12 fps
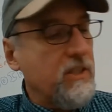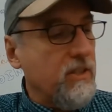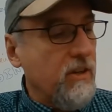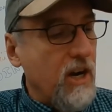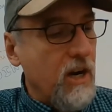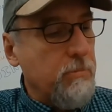
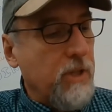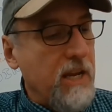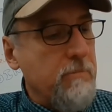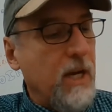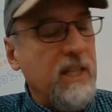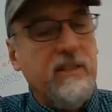there are play
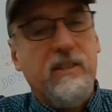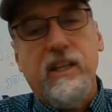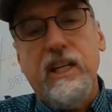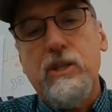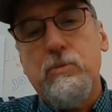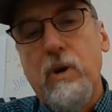buttons on
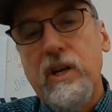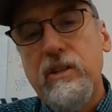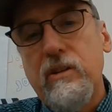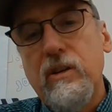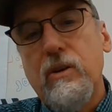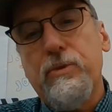each one
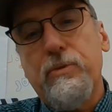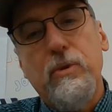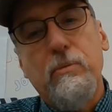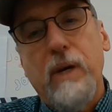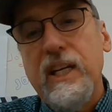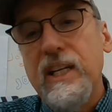you can go
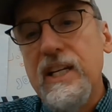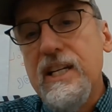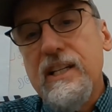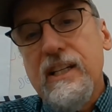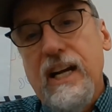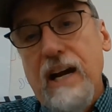through, but
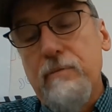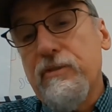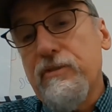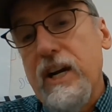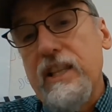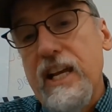I'm
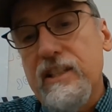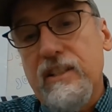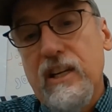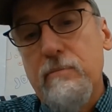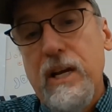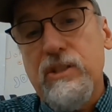afraid that's
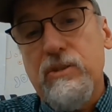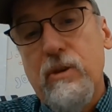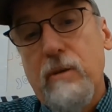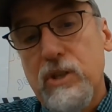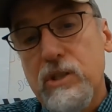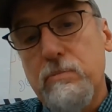going to mess you
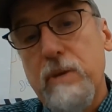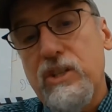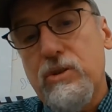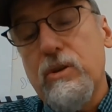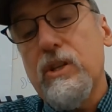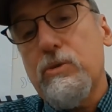up. Just make
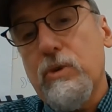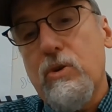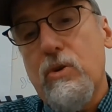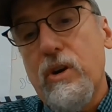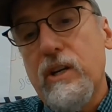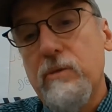sure it's
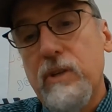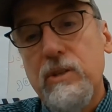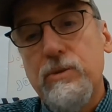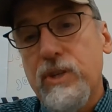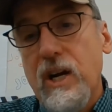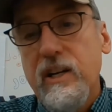recording when you
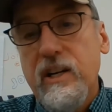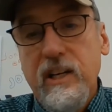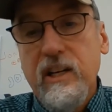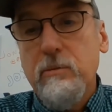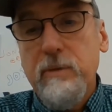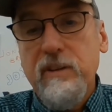start it
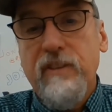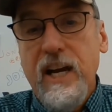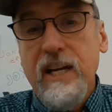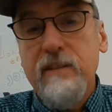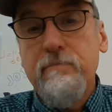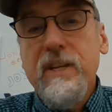and it'll be
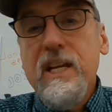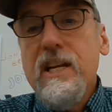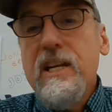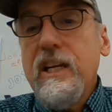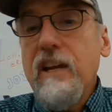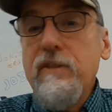fine.
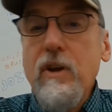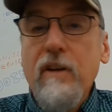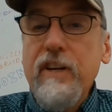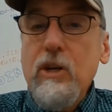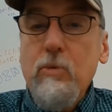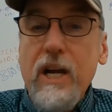If you
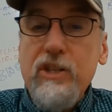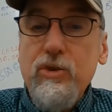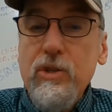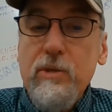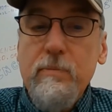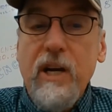have any
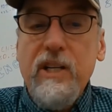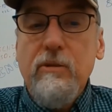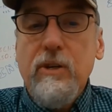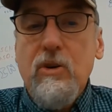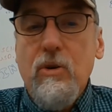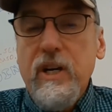questions about
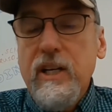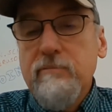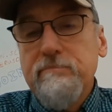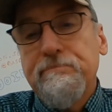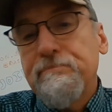your recording,